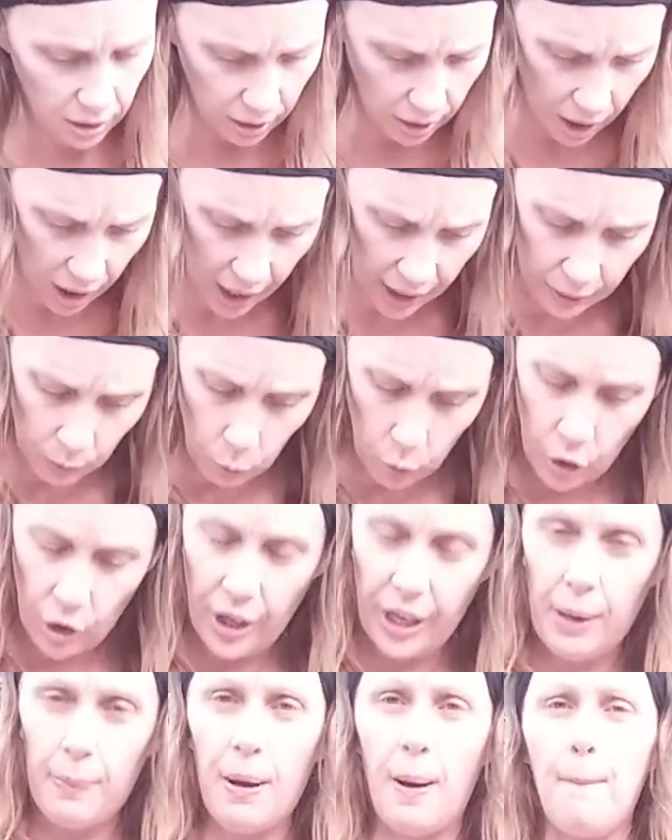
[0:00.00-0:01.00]
Not
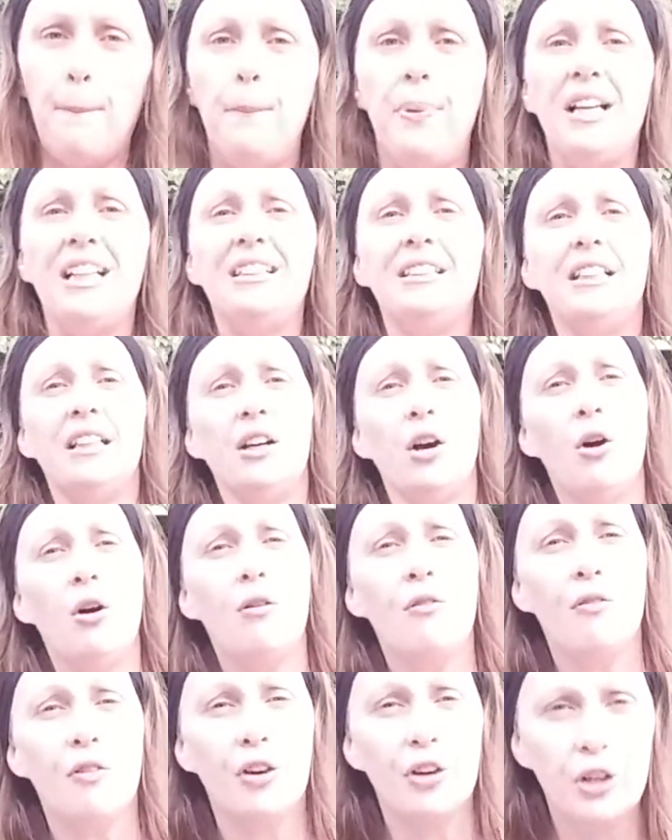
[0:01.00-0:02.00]
worrying about bending over